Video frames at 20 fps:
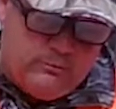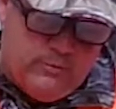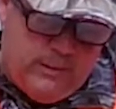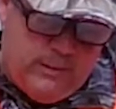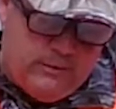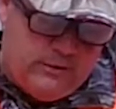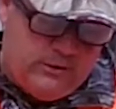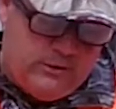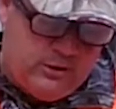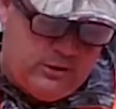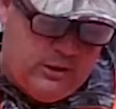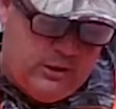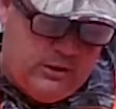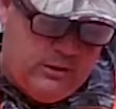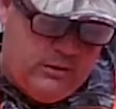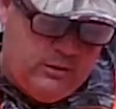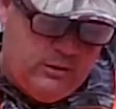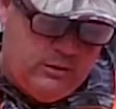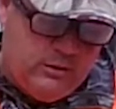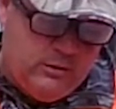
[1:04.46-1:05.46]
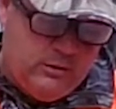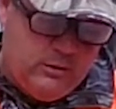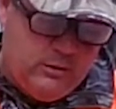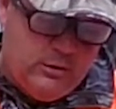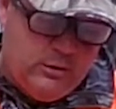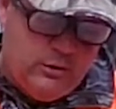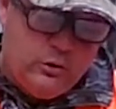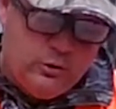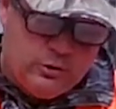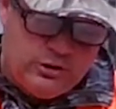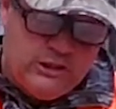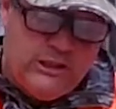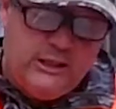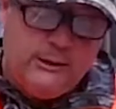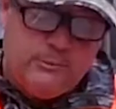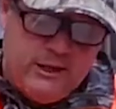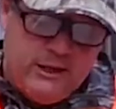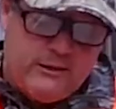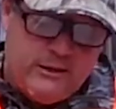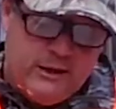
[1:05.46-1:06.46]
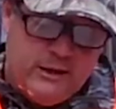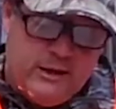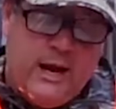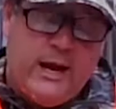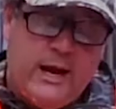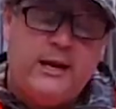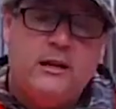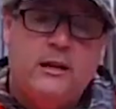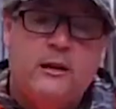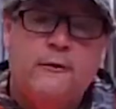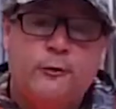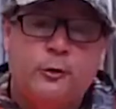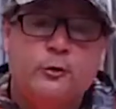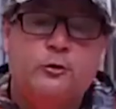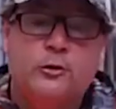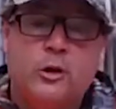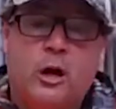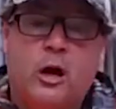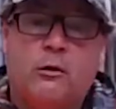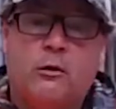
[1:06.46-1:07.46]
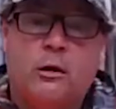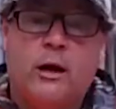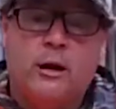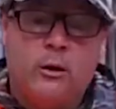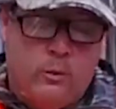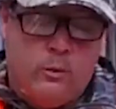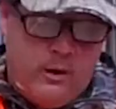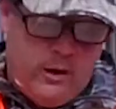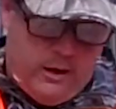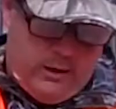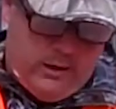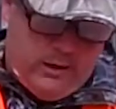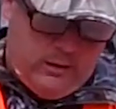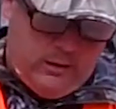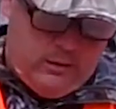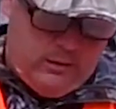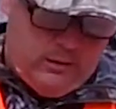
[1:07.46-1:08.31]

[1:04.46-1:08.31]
mama say. You'll sleep there tonight if you start right away.